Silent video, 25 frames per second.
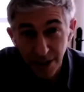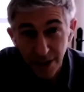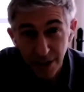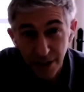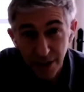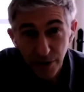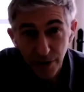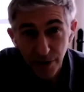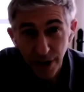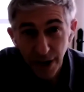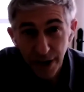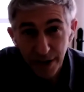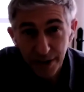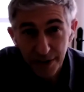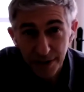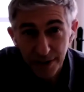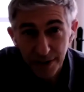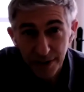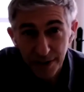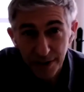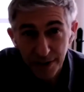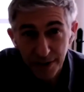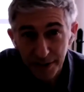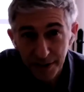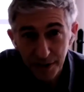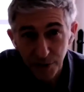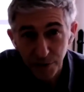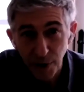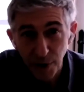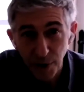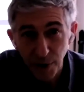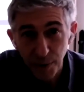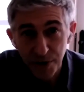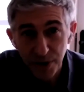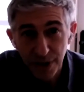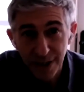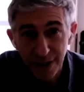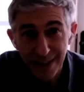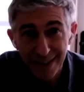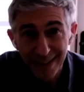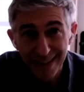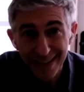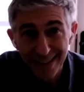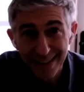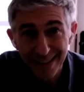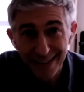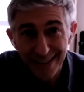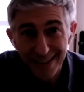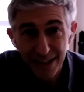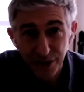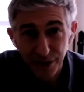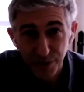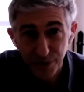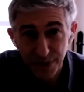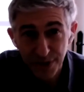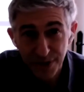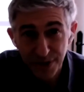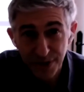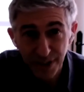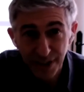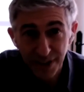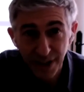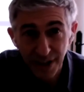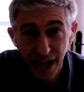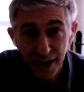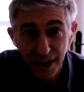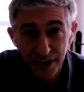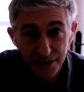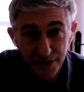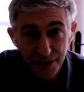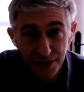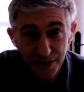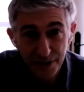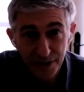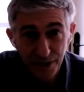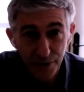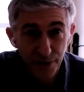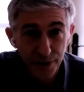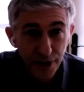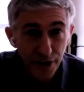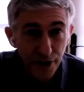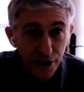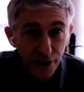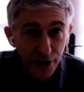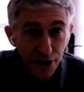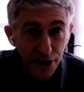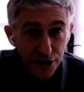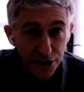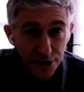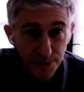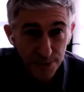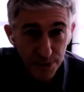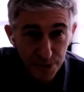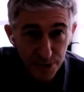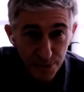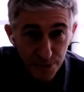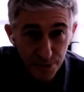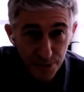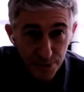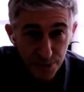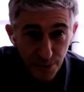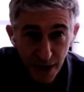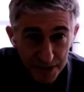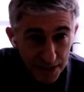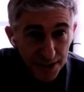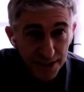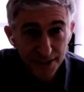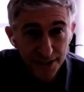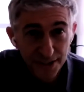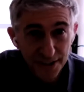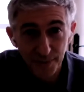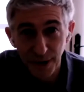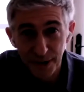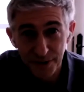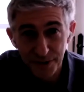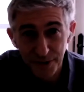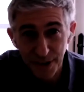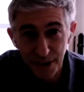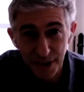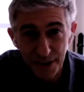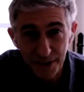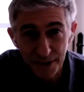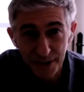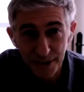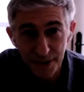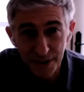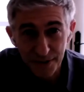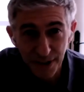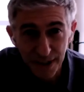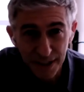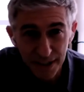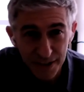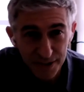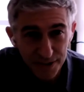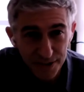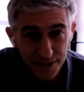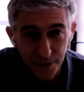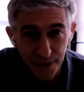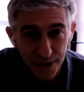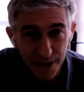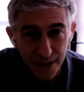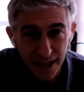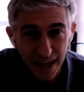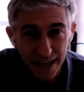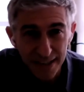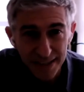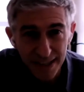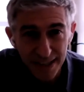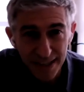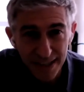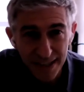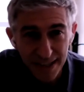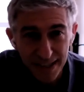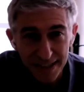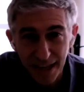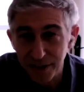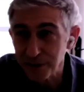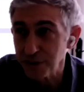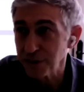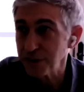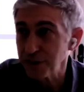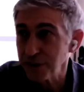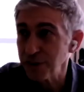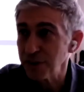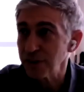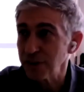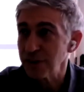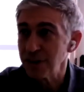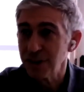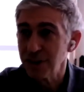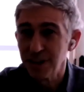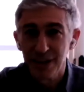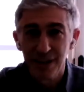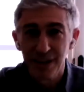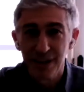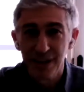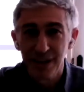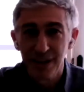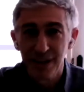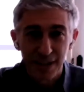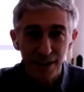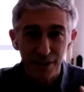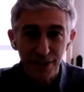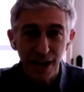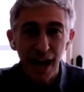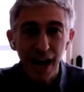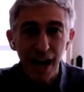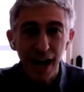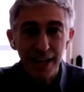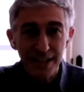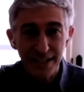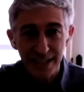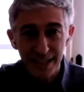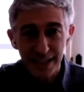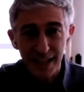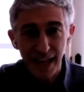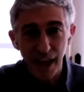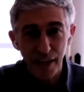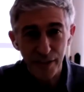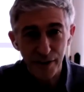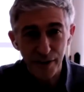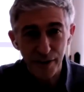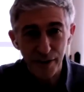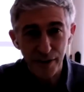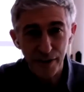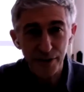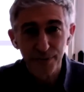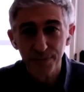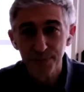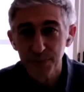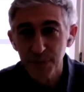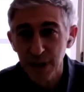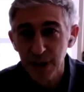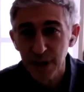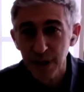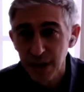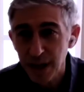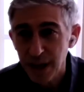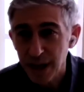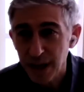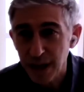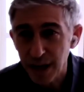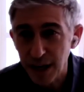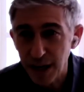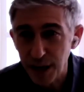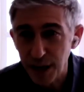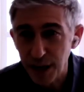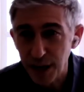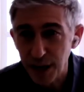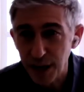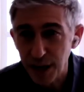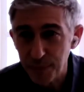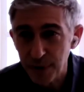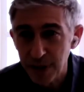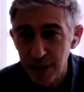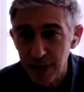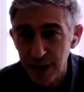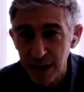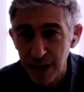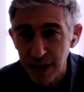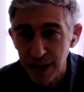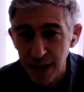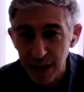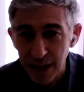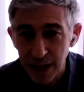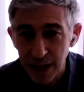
it's clear that corruption is increasing as authoritarianism is rising, democracy. It, it, so, it, as I said earlier, they're tied together. Um,